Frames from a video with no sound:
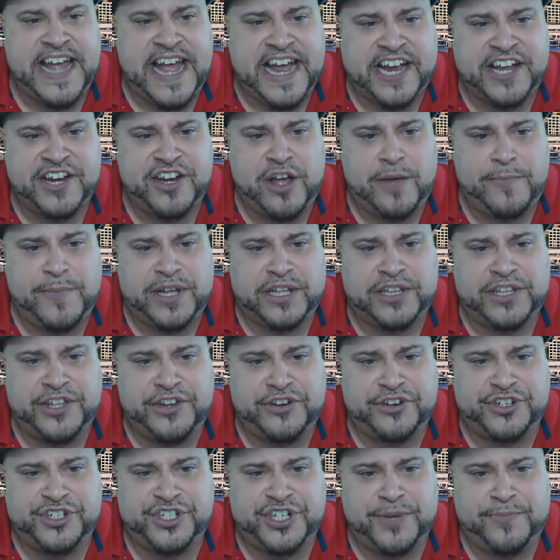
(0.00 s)
Economic
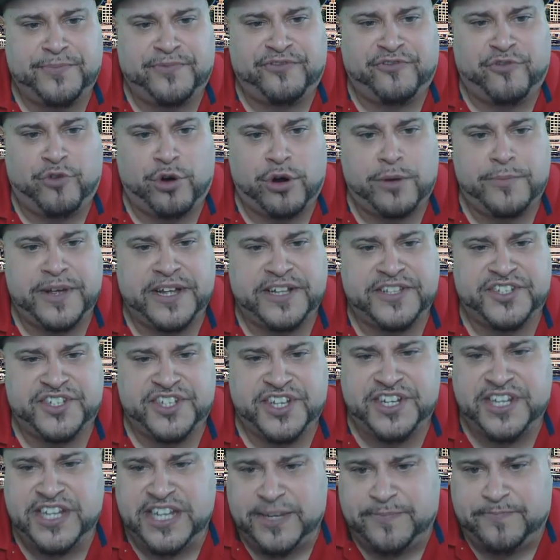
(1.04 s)
Leadership Forum in
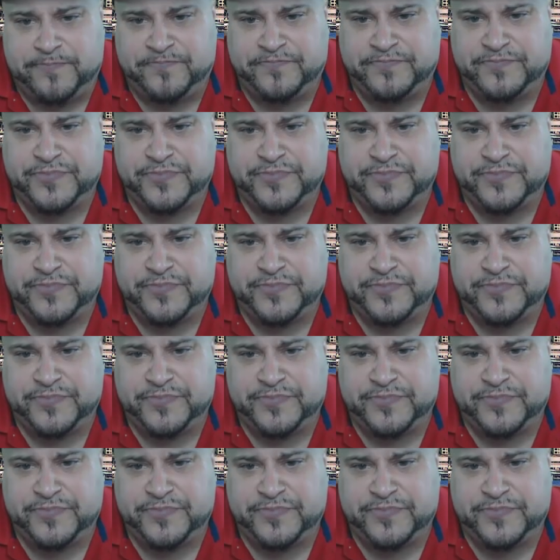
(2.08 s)
Sydney.